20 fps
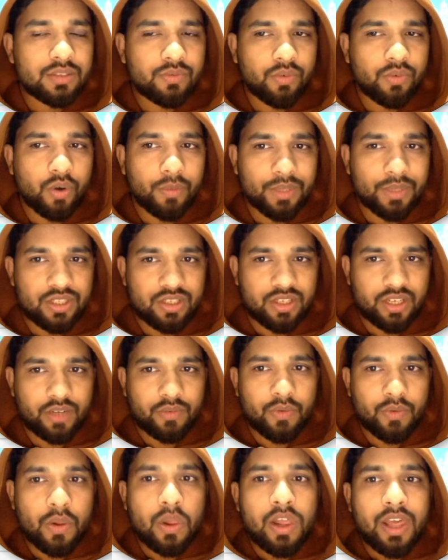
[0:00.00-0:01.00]
from a string,
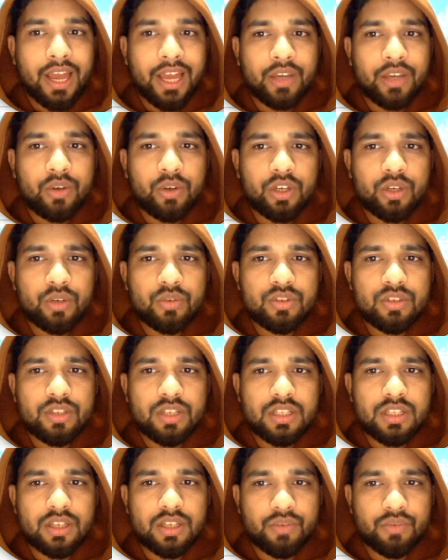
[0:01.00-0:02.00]
and you need to
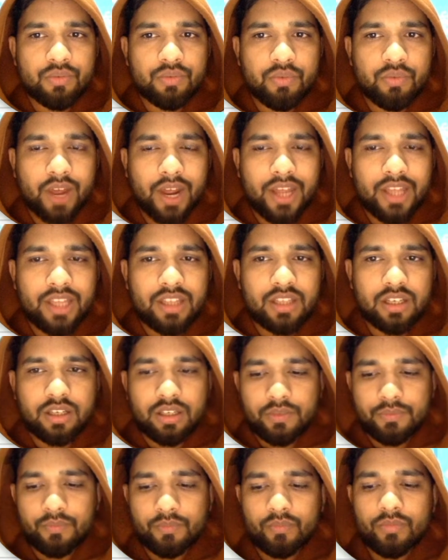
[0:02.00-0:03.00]
just define
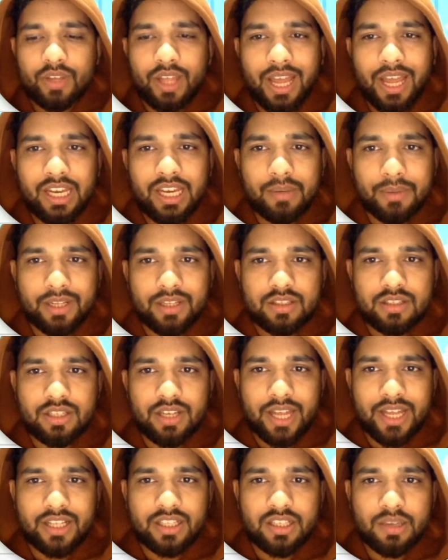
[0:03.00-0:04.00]
the elements,
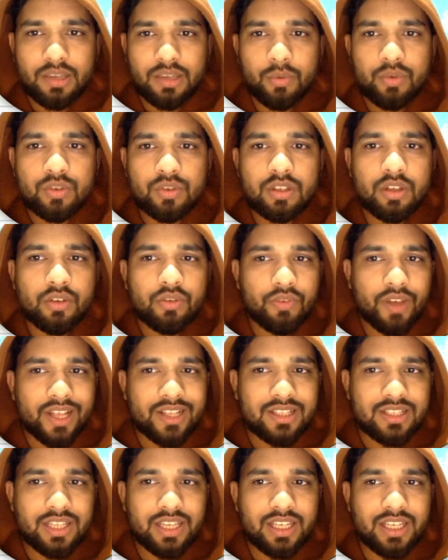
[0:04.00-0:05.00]
like suppose
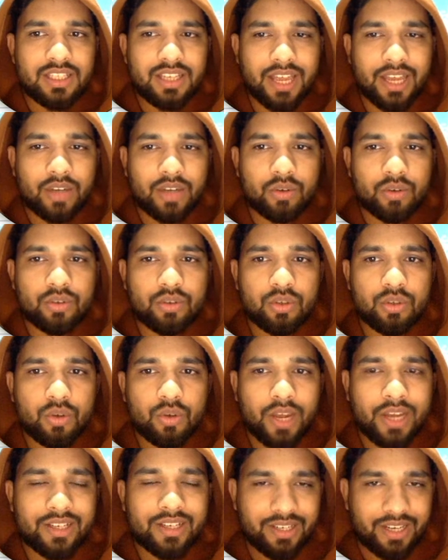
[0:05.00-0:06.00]
fencing, taekwondo
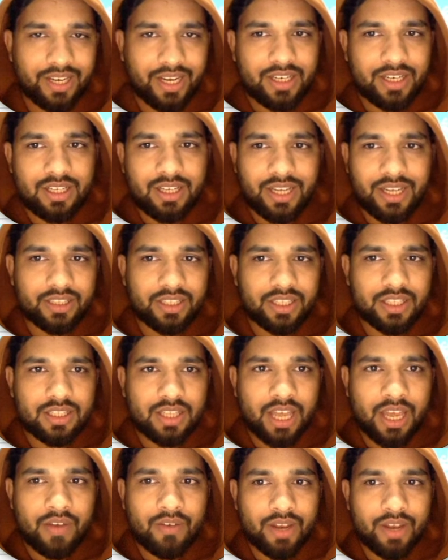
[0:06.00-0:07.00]
and cricket, like this
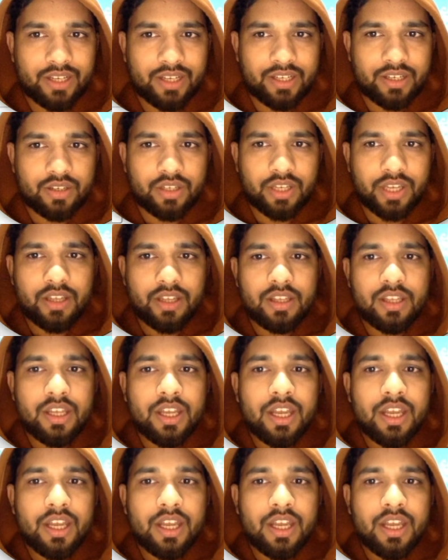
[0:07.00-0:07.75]
I have added. Okay,